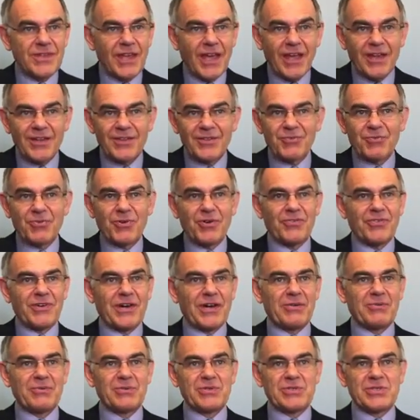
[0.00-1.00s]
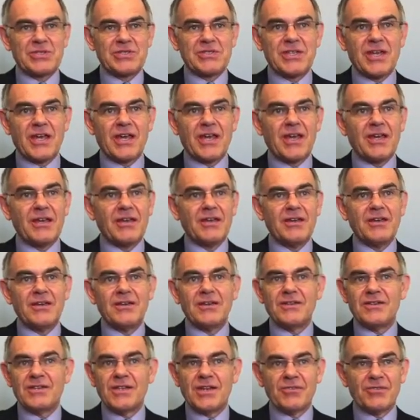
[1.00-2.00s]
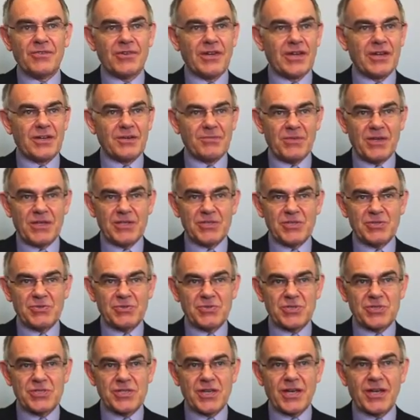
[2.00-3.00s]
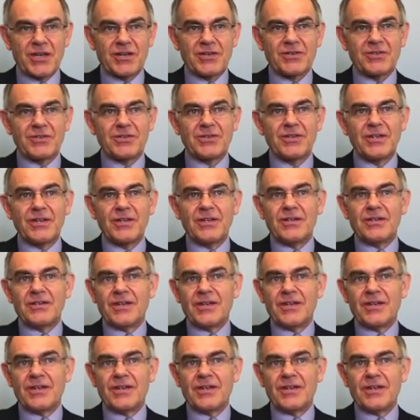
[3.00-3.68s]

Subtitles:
10, 12 hours a day, never had a menstrual cycle,